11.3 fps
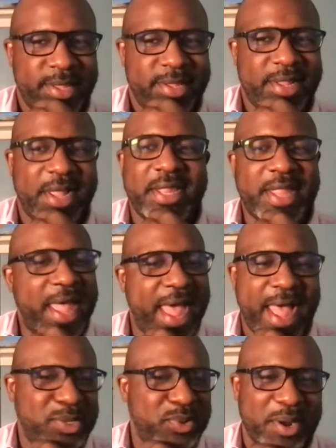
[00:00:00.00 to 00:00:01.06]
None of the
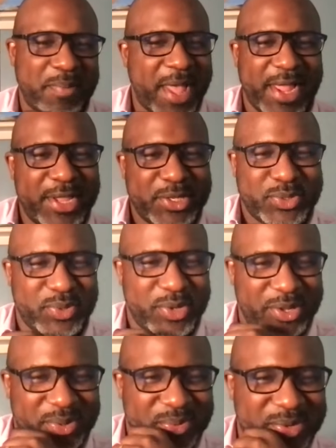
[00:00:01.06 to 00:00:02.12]
ads were about
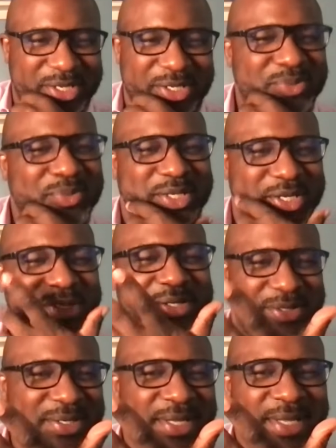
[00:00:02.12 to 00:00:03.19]
Israel, which
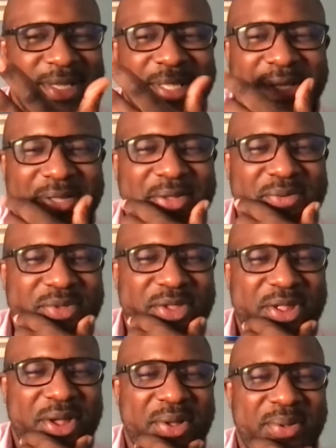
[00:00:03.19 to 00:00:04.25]
is
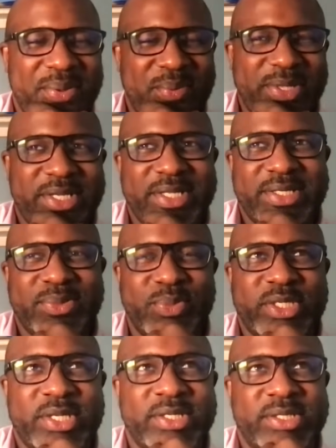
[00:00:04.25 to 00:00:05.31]
which
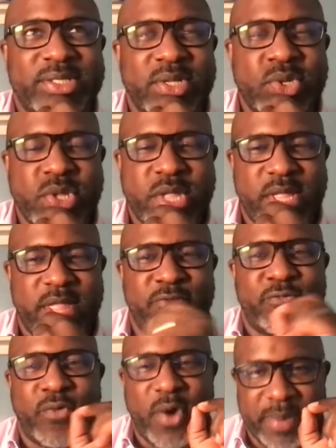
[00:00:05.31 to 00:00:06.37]
is
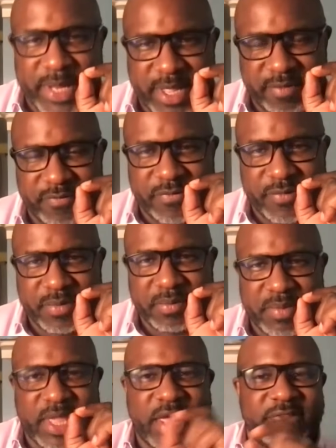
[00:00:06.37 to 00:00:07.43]
informative
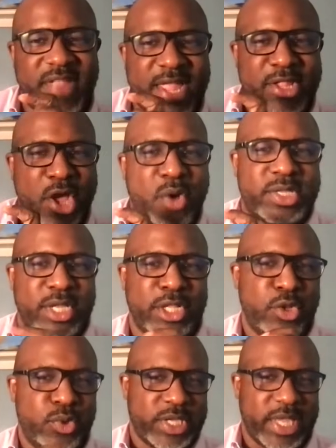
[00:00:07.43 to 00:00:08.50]
because they know it's a
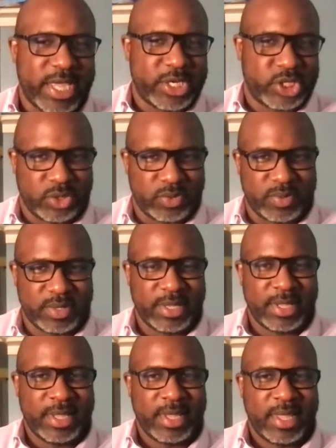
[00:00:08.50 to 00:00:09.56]
losing issue.
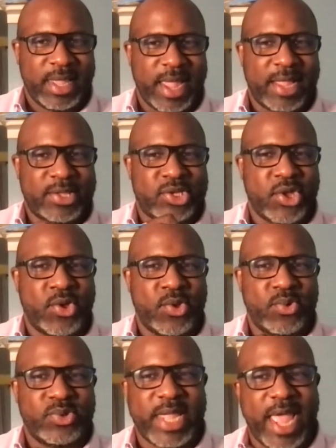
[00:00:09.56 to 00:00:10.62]
And
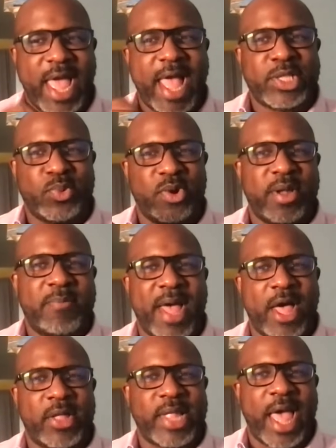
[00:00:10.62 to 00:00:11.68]
so the ads were
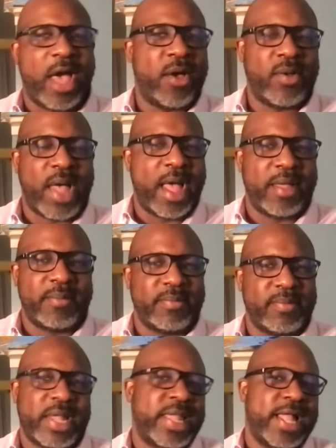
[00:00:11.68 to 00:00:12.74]
about how I'm
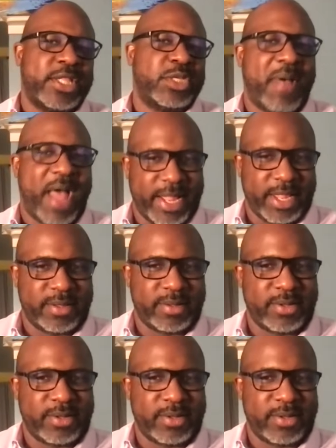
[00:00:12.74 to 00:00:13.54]
against Biden.